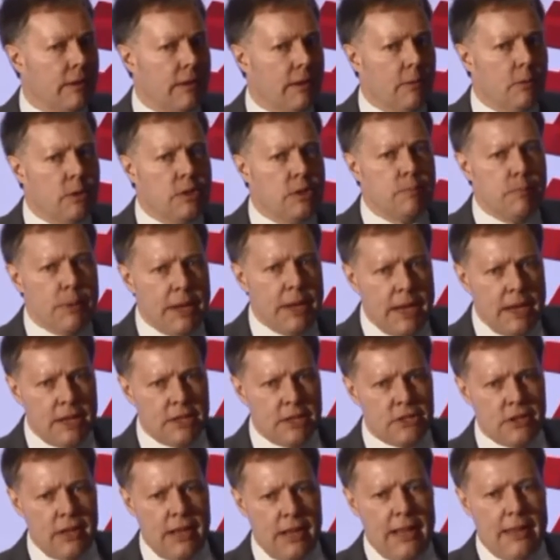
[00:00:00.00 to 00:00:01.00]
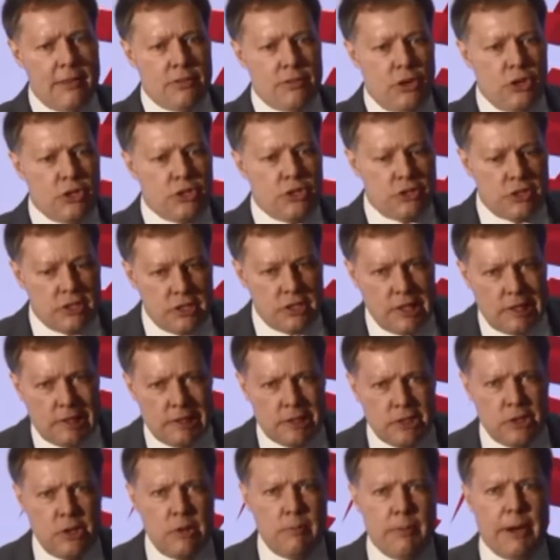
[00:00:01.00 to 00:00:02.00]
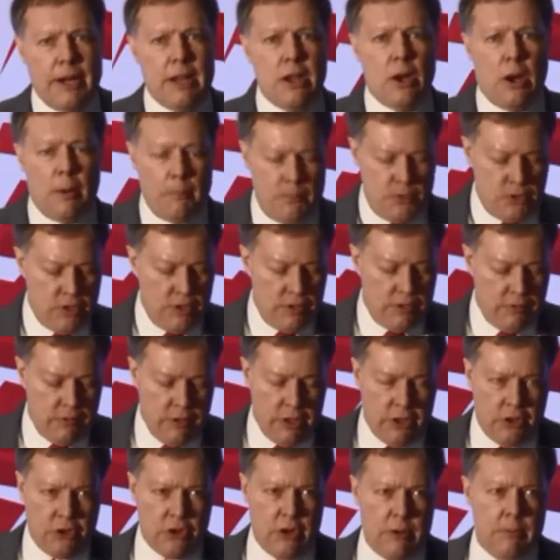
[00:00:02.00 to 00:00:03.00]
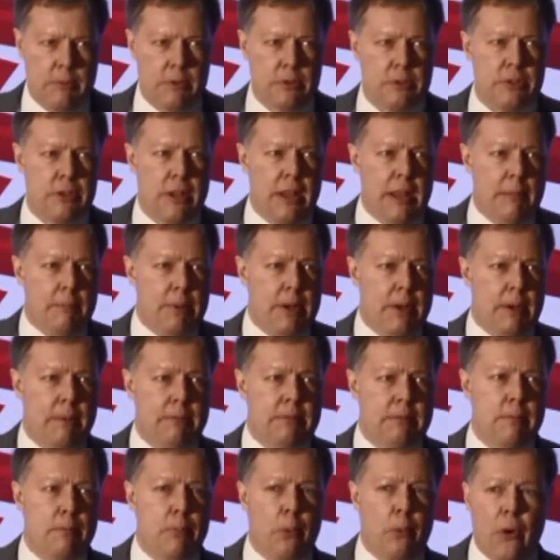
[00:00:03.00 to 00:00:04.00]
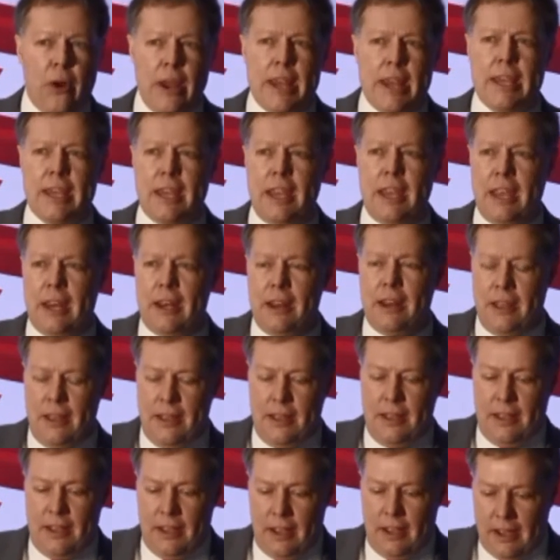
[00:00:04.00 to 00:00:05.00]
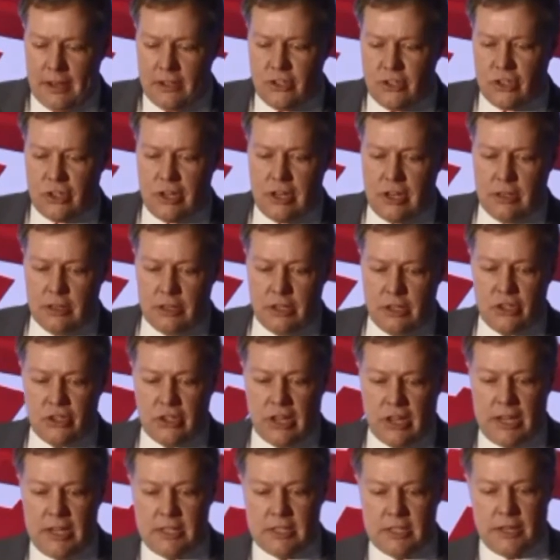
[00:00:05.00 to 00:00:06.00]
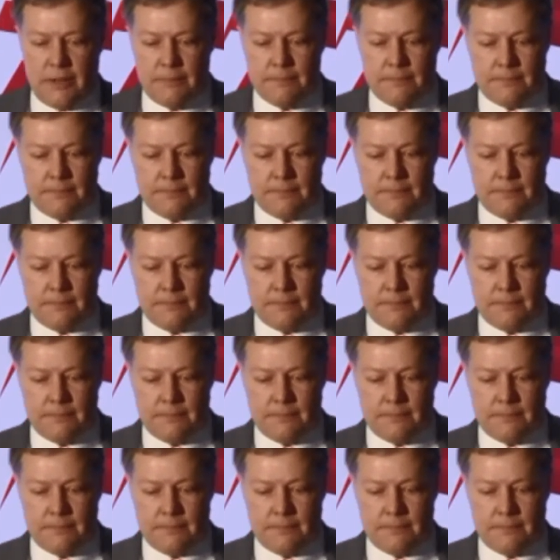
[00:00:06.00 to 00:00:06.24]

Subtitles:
which means there is still too many options for the criminals to be able to break in and steal this data.